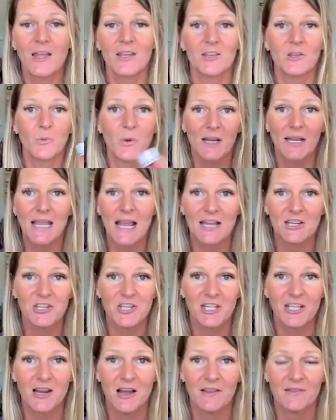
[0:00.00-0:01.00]
you want to cash
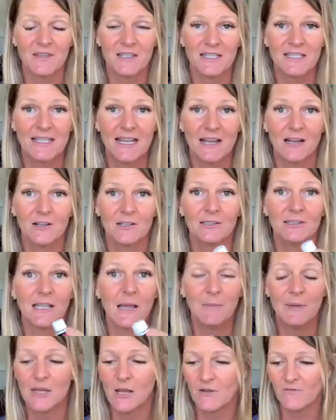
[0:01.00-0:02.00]
in on this sale,
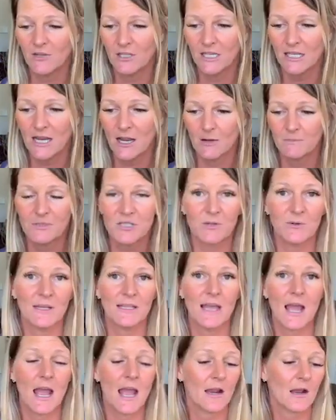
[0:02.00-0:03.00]
let me know if you need help doing
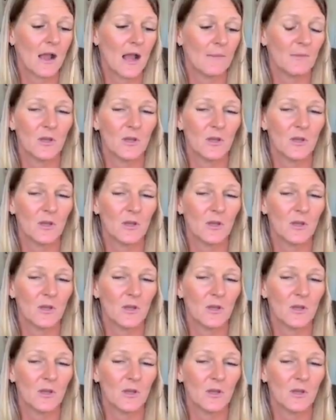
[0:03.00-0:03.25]
that.